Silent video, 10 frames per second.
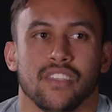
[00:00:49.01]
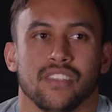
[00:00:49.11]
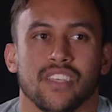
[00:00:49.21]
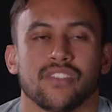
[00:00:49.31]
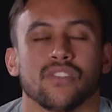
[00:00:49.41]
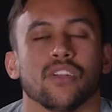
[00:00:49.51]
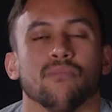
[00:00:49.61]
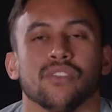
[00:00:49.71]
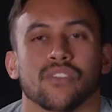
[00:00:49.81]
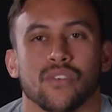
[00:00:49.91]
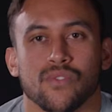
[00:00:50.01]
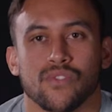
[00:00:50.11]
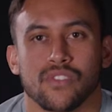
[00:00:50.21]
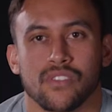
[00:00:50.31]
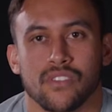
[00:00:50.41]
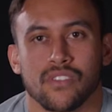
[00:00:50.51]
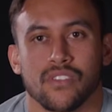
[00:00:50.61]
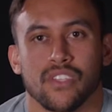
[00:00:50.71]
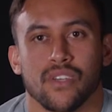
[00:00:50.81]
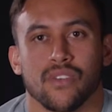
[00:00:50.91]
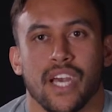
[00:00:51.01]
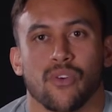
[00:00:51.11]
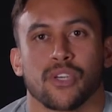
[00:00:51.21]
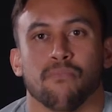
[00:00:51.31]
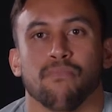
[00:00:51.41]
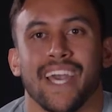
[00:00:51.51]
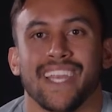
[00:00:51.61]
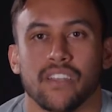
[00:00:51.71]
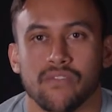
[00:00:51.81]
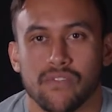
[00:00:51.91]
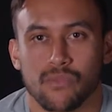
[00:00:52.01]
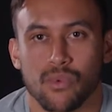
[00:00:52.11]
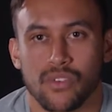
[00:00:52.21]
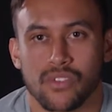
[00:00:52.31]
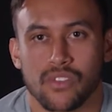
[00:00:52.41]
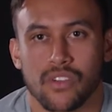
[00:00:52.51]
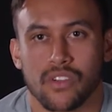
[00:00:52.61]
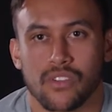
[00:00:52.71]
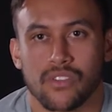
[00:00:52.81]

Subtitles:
It says a lot about the culture, how competitive sports are.